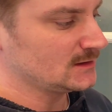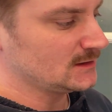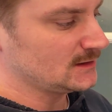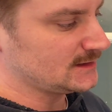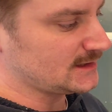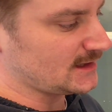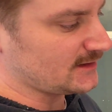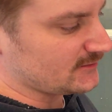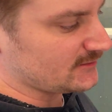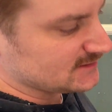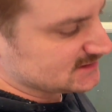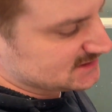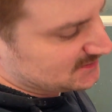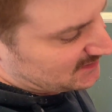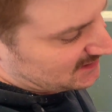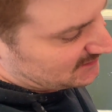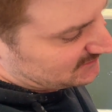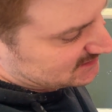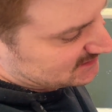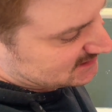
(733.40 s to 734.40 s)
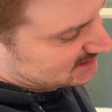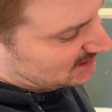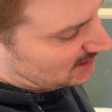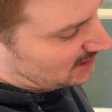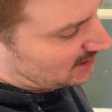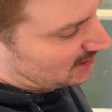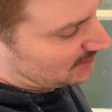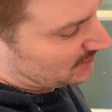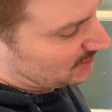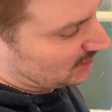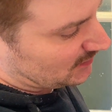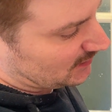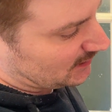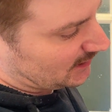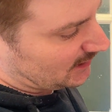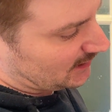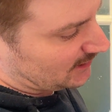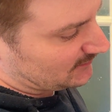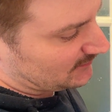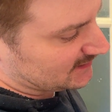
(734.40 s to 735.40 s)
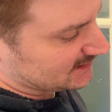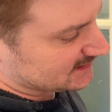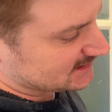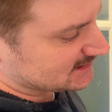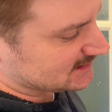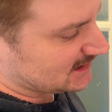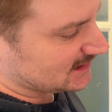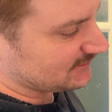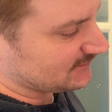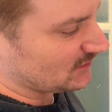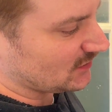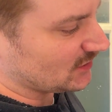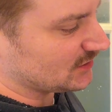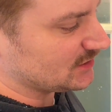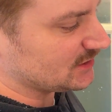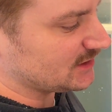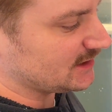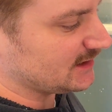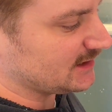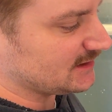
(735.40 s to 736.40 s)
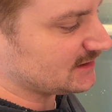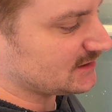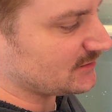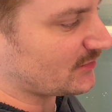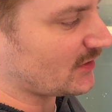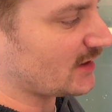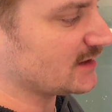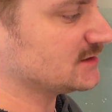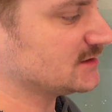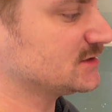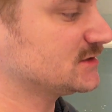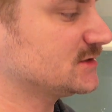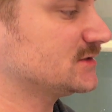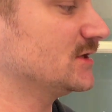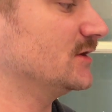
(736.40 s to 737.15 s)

Now there is a bit of a scar, but it's kind of underneath the branch,